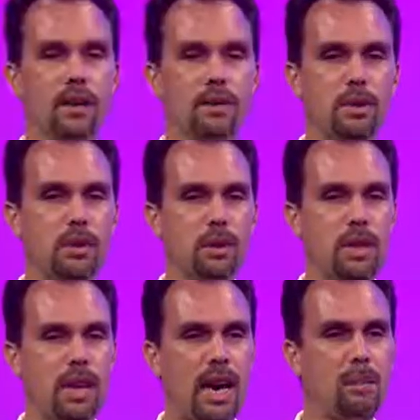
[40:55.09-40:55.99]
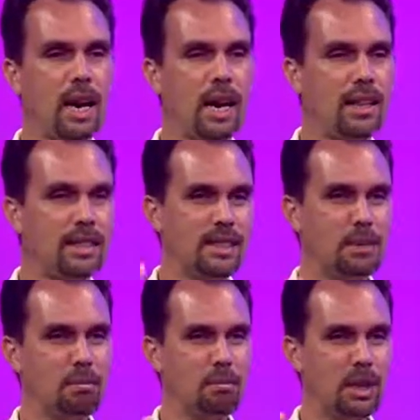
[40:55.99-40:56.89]
of somebody with an iPad that
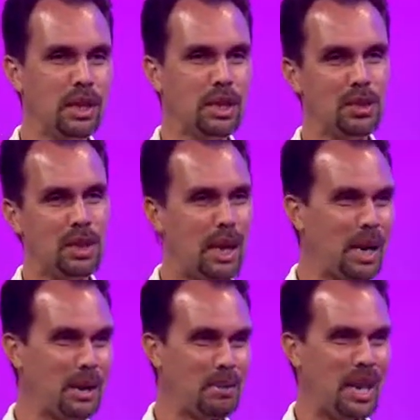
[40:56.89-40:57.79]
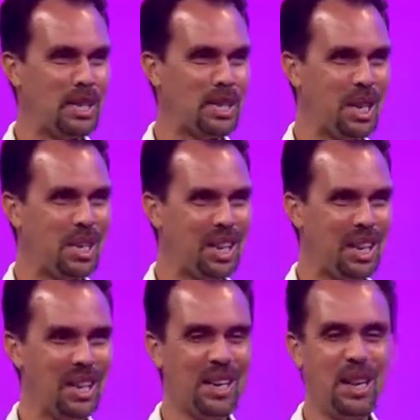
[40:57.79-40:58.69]
said belligerent occupation.
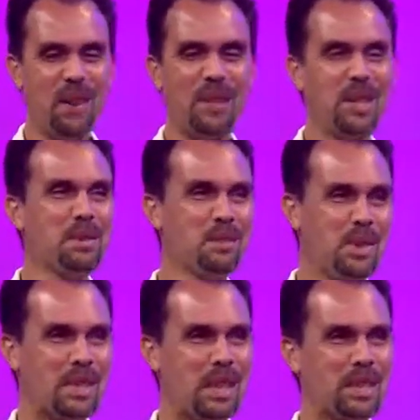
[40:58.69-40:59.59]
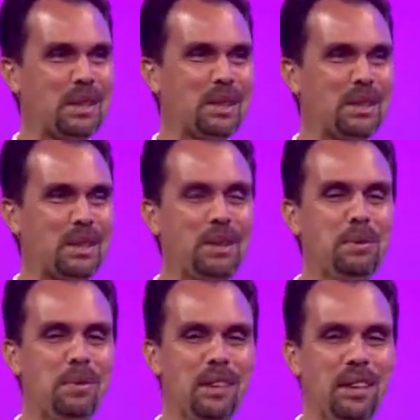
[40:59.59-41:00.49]
That's a pretty technical term,